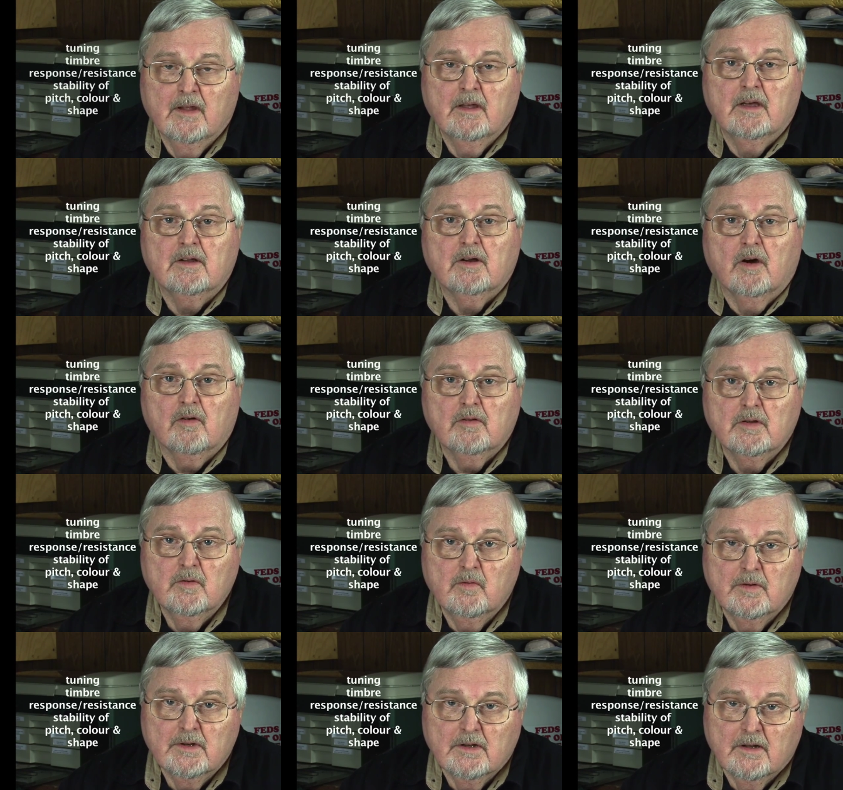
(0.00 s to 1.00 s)
And only
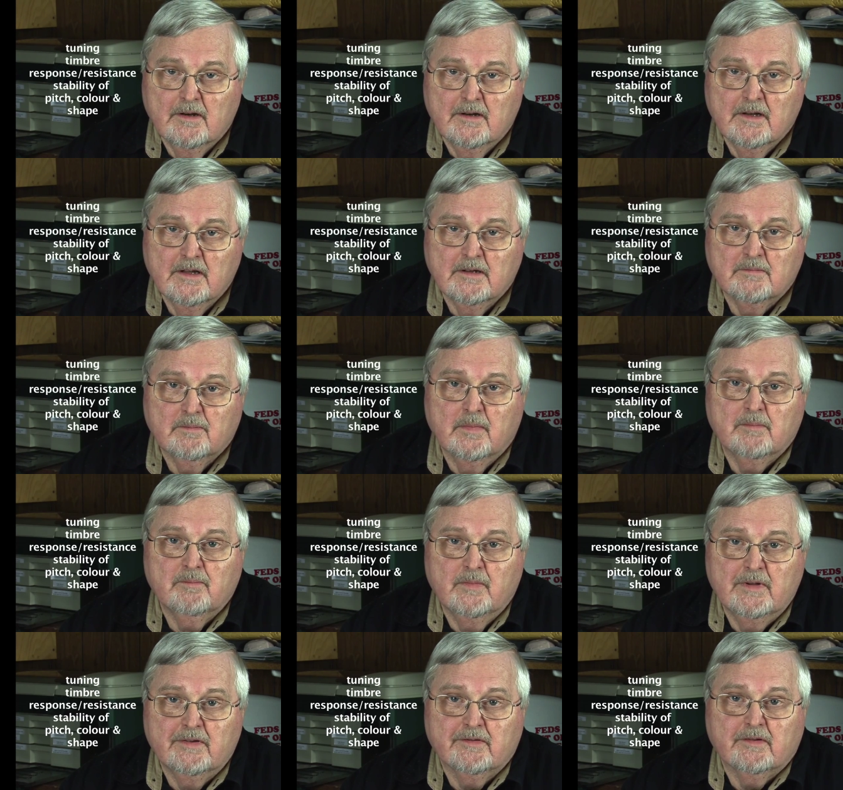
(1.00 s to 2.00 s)
when a clarinet
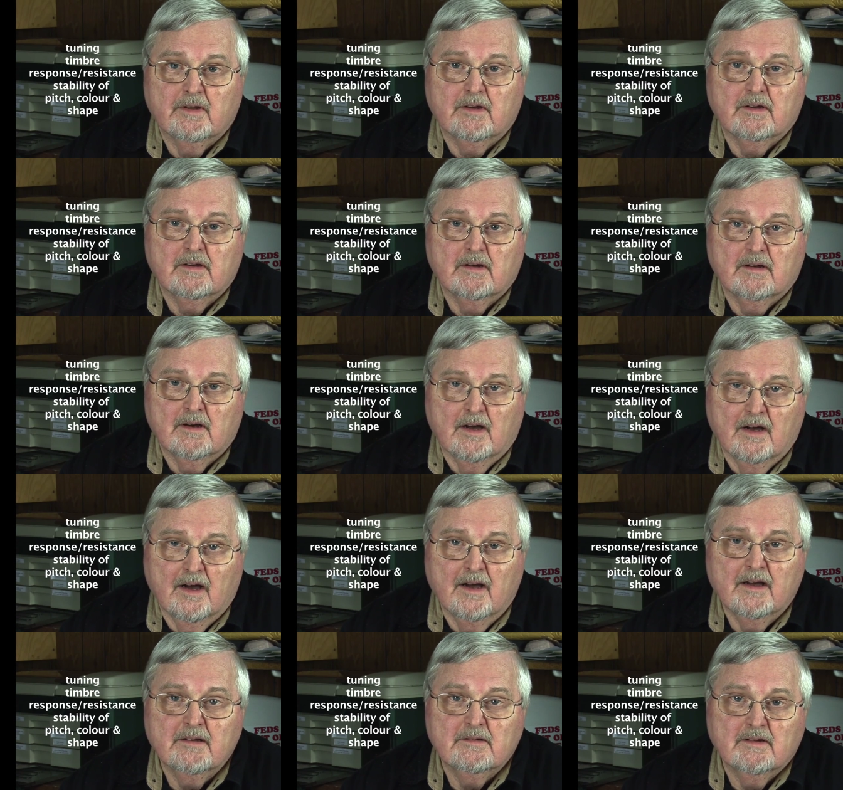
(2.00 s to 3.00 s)
meets the a
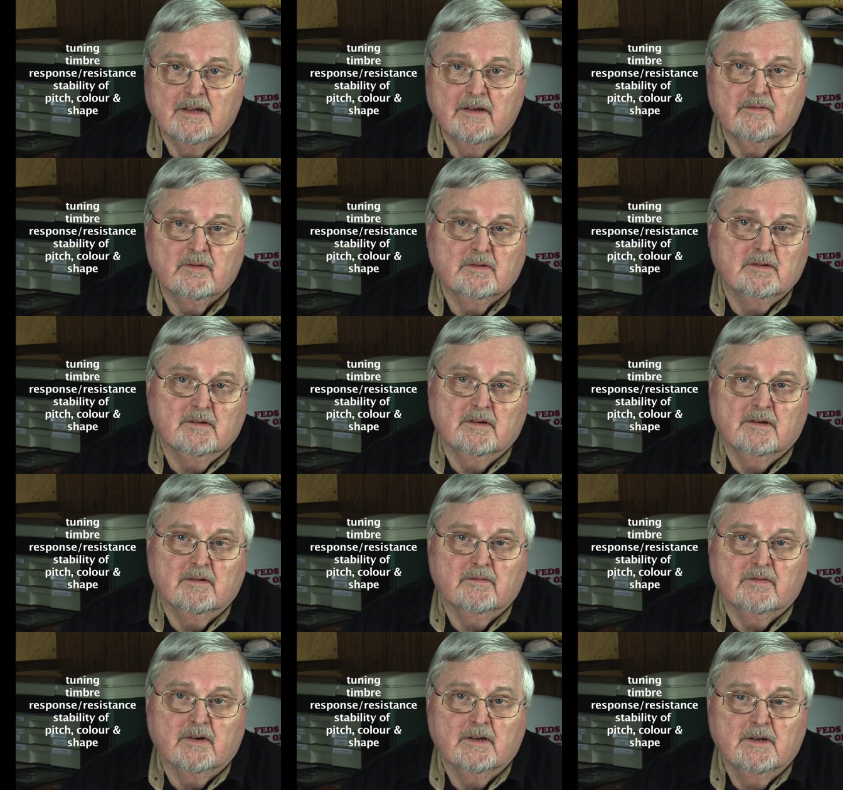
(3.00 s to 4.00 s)
high level
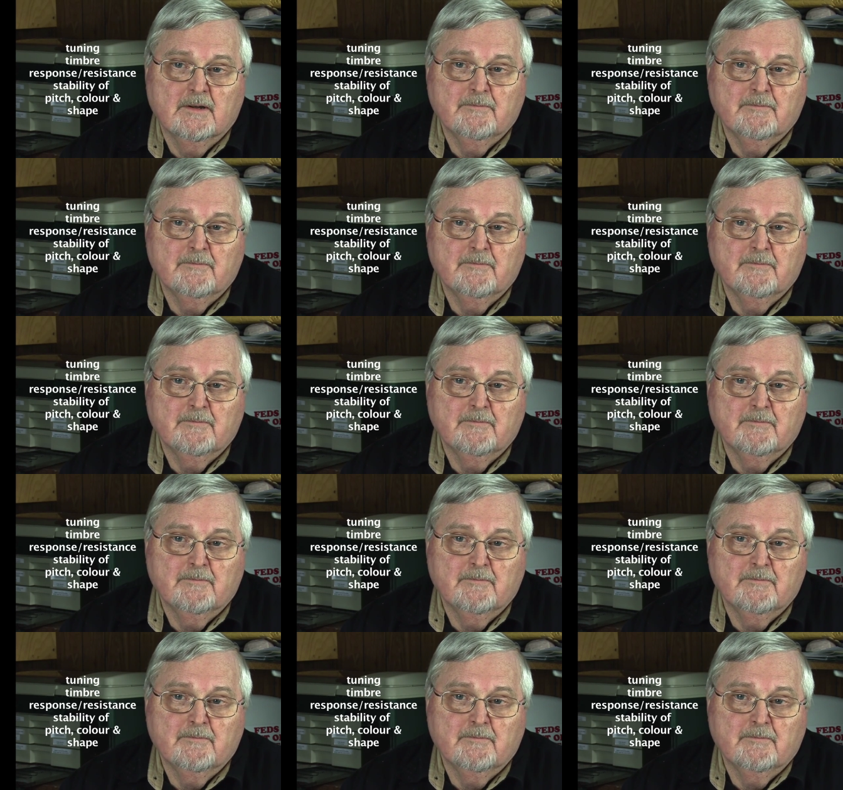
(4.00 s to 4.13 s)
of a,